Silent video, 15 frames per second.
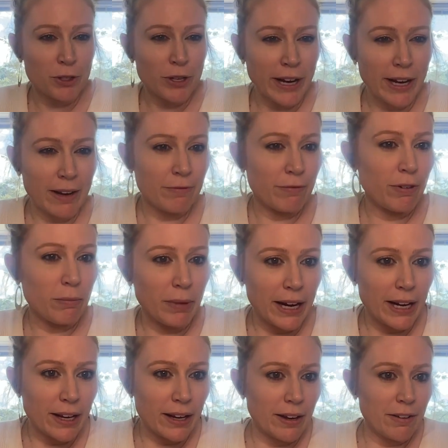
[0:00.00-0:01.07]
So I come from
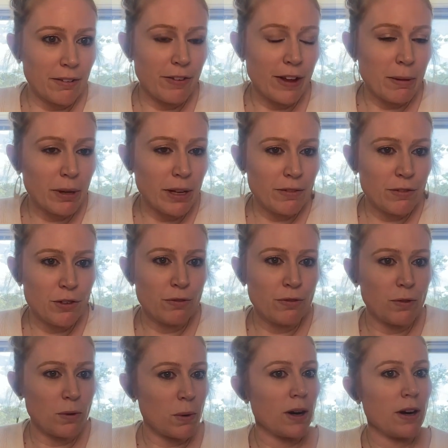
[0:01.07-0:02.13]
like a family of
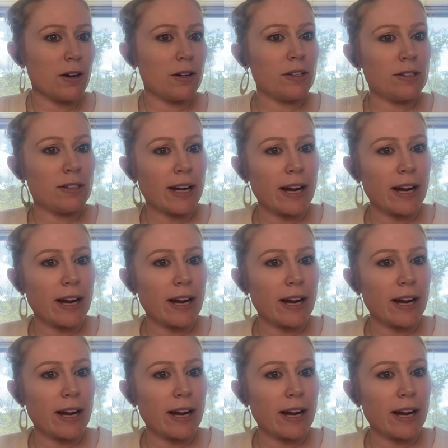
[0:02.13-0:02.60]
divorce.